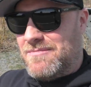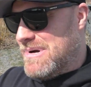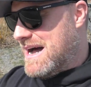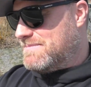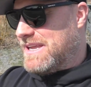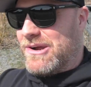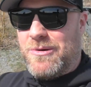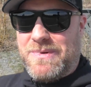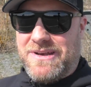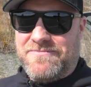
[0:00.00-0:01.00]
popped it
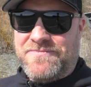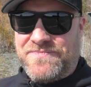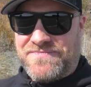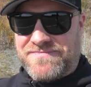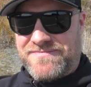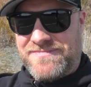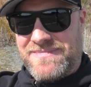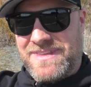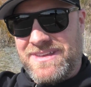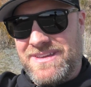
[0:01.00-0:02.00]
open.
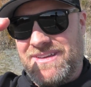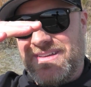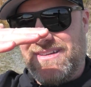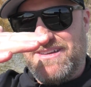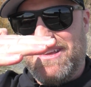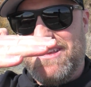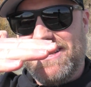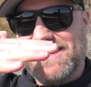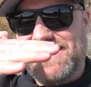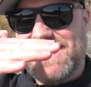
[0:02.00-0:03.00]
You
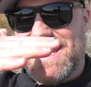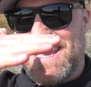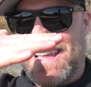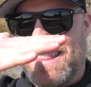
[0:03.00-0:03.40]
could see